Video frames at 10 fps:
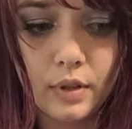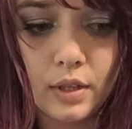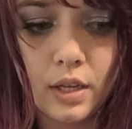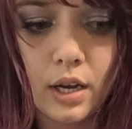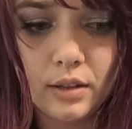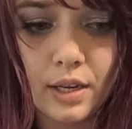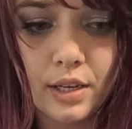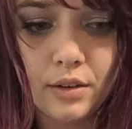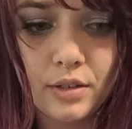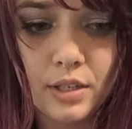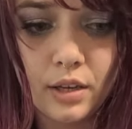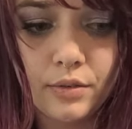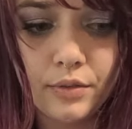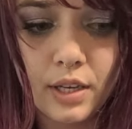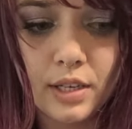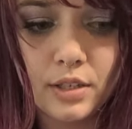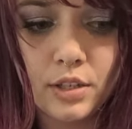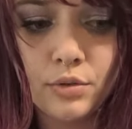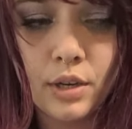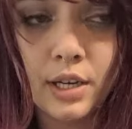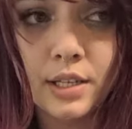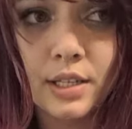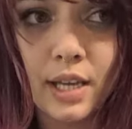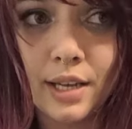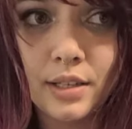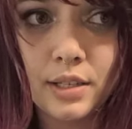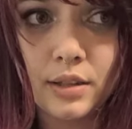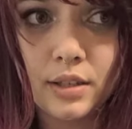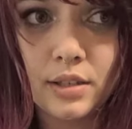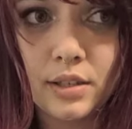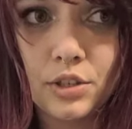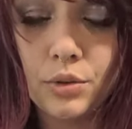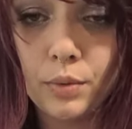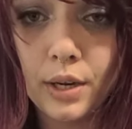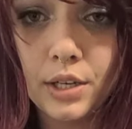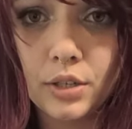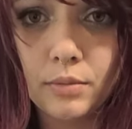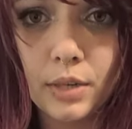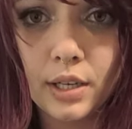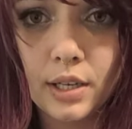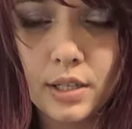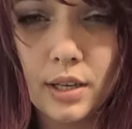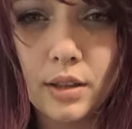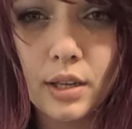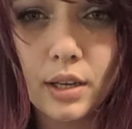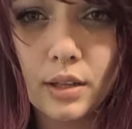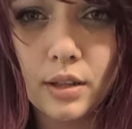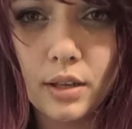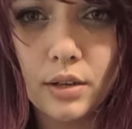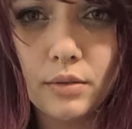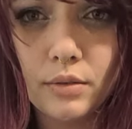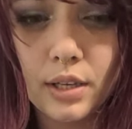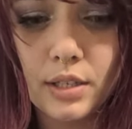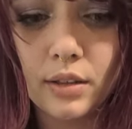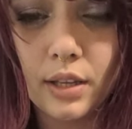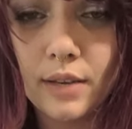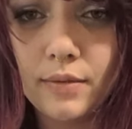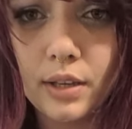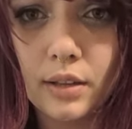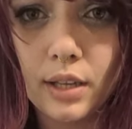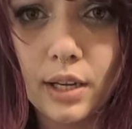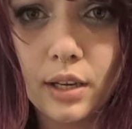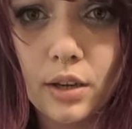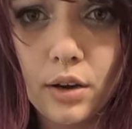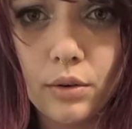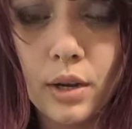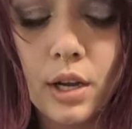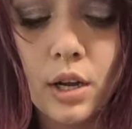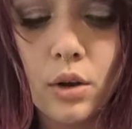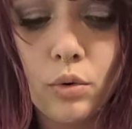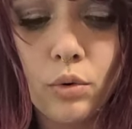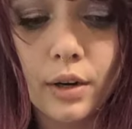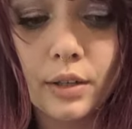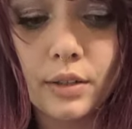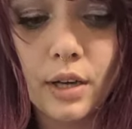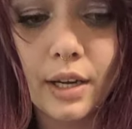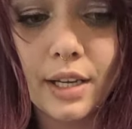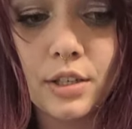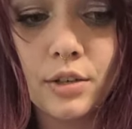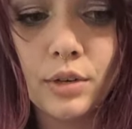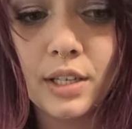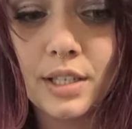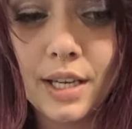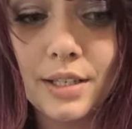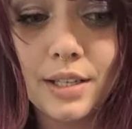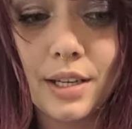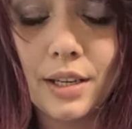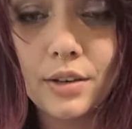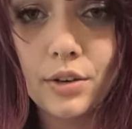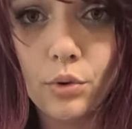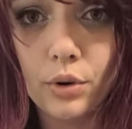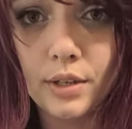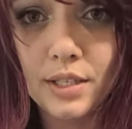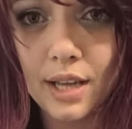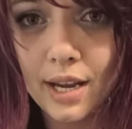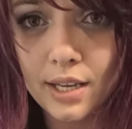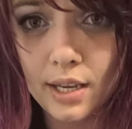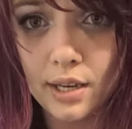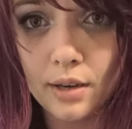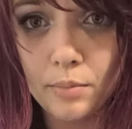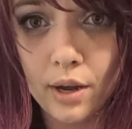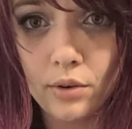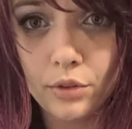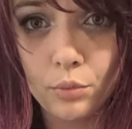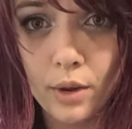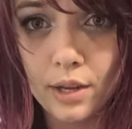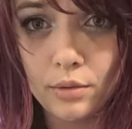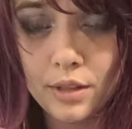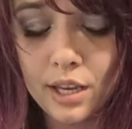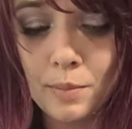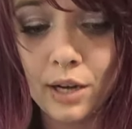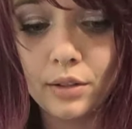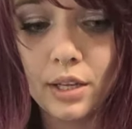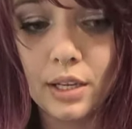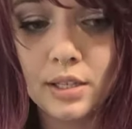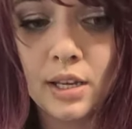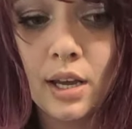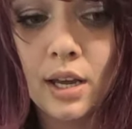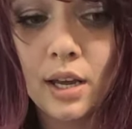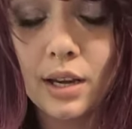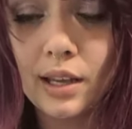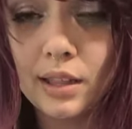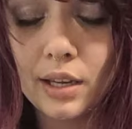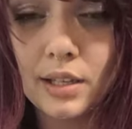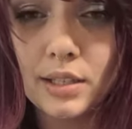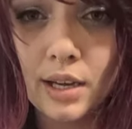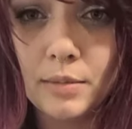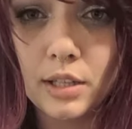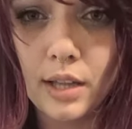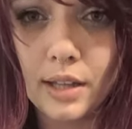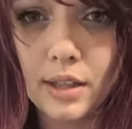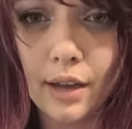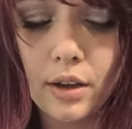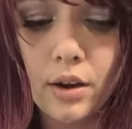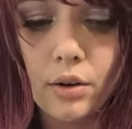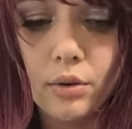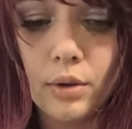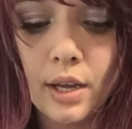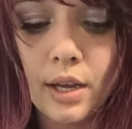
not letting yourself get too content in this situation because I think that you need to leave it and let it go, or not get too content in your psyche about the way you think about things. And I think it's time to let that go.